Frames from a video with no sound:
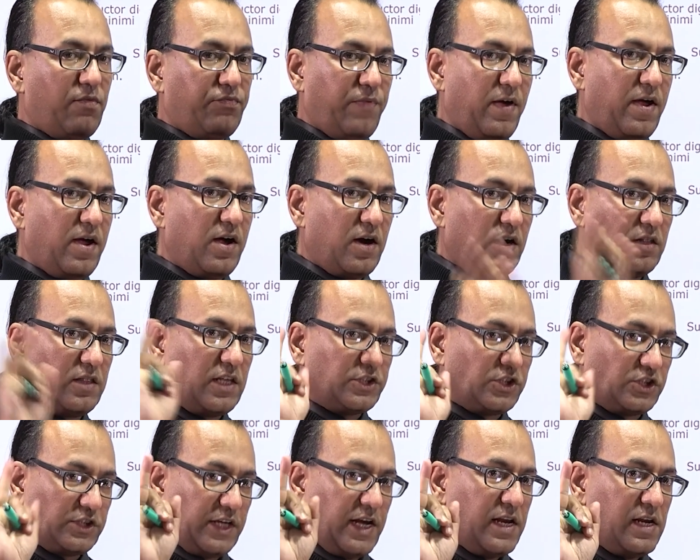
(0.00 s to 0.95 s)
finger, the
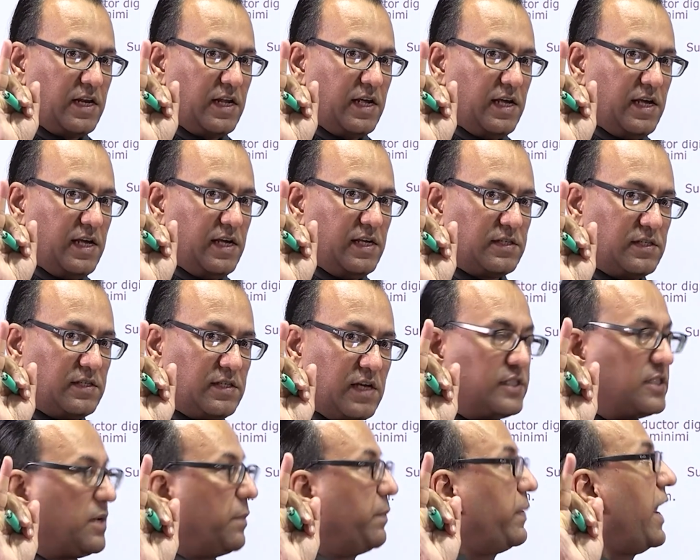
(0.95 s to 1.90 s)
skin is
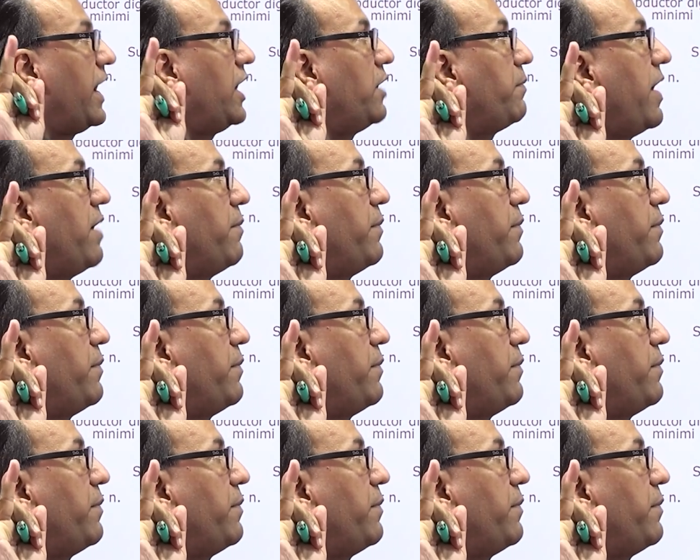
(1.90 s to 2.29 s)
supplied by